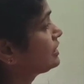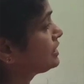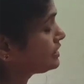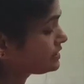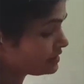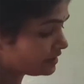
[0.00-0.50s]

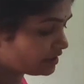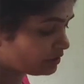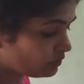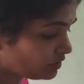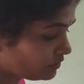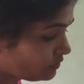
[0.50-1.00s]
is
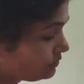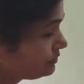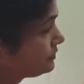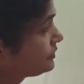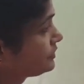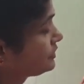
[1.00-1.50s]
equal to
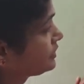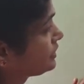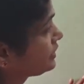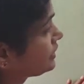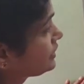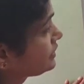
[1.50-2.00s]

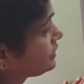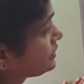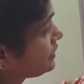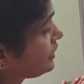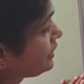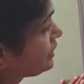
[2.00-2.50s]

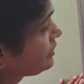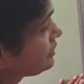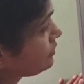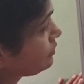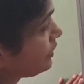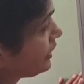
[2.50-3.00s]

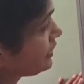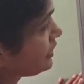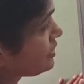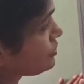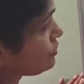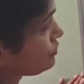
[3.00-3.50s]
3y
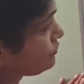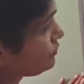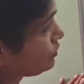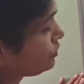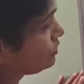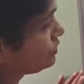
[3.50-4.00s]
raised to
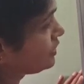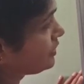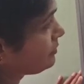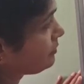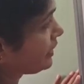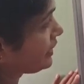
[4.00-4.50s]
4
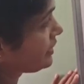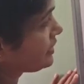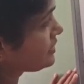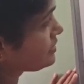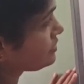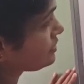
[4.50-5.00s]

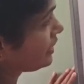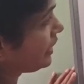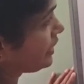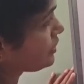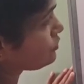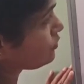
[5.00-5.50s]
minus
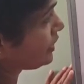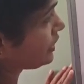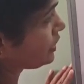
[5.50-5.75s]
8y